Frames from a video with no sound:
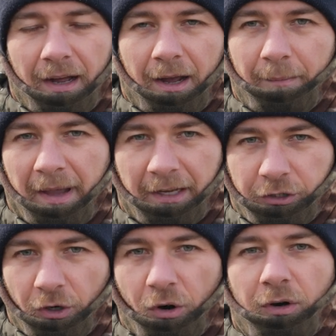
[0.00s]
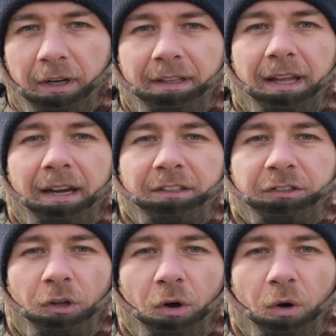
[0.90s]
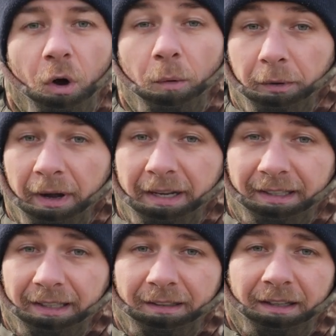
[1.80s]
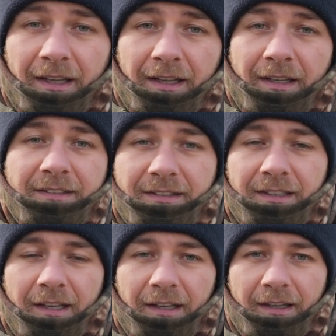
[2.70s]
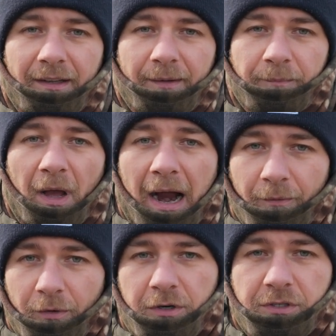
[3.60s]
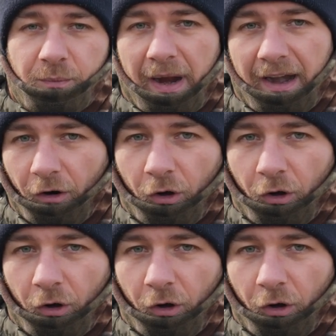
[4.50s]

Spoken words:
I made sure that there is no operating hours were